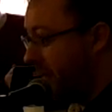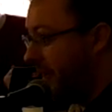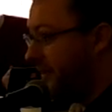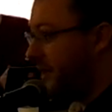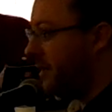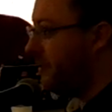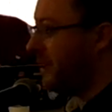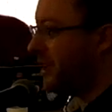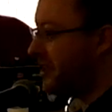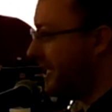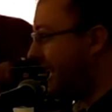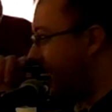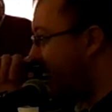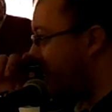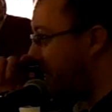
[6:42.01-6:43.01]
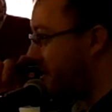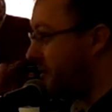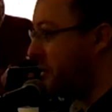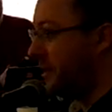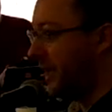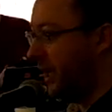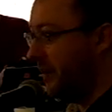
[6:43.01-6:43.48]
If you don't actually care about
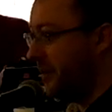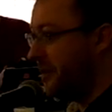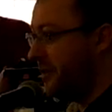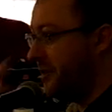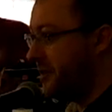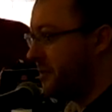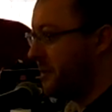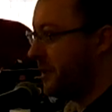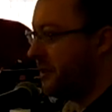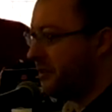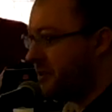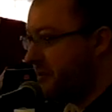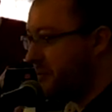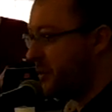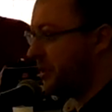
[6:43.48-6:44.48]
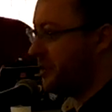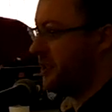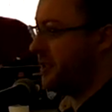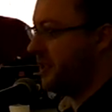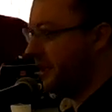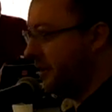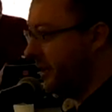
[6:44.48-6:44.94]
storing the image and you just want to do some
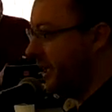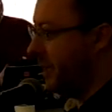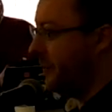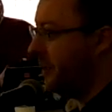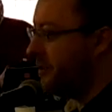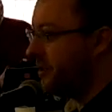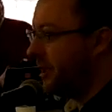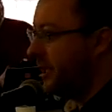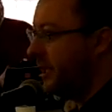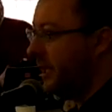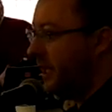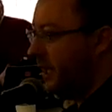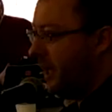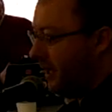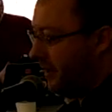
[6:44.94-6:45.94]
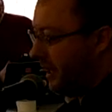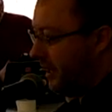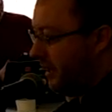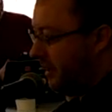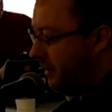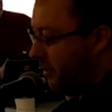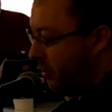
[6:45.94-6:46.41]
processing on the image,
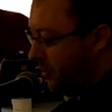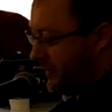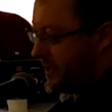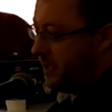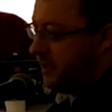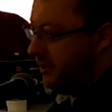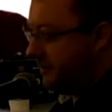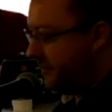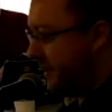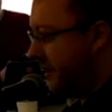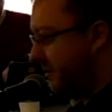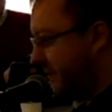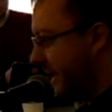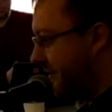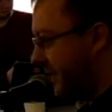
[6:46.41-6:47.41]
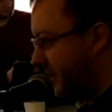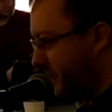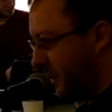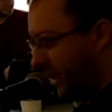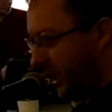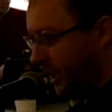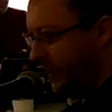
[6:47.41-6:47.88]
then all of a sudden you're free from having to
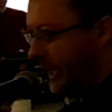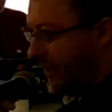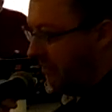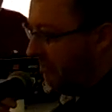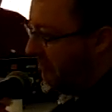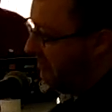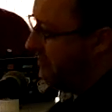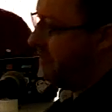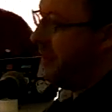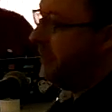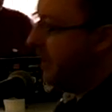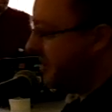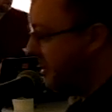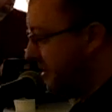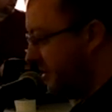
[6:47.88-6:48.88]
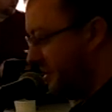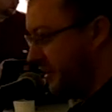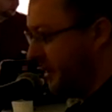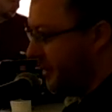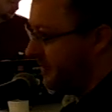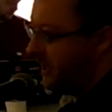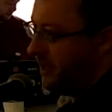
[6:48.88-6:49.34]
worry about permissions
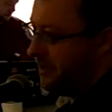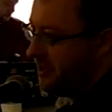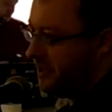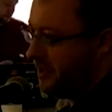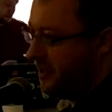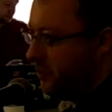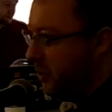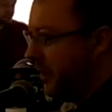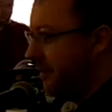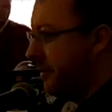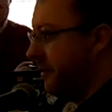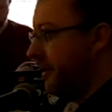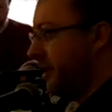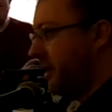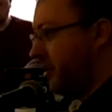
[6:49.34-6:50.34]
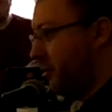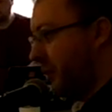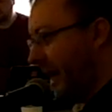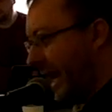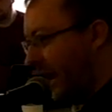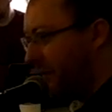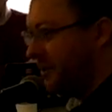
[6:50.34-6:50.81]
on the file system, whether or not you're going to
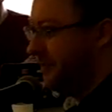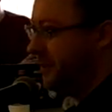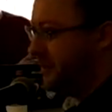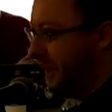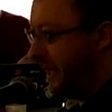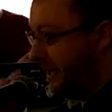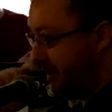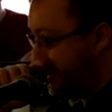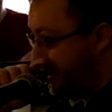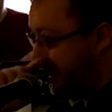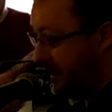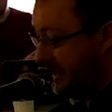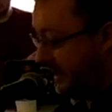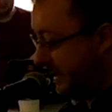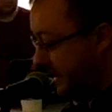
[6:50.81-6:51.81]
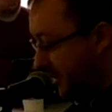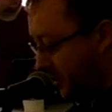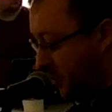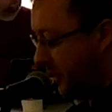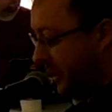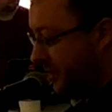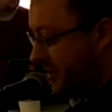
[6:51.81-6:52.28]
run out of space.
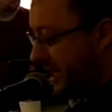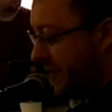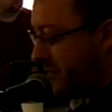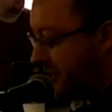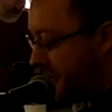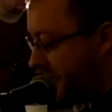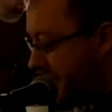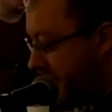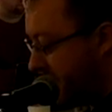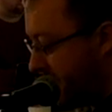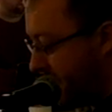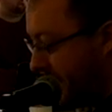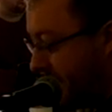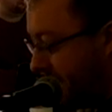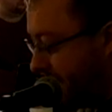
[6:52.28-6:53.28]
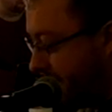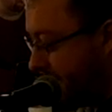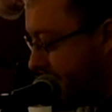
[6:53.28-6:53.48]
We can just capture straight to the stream.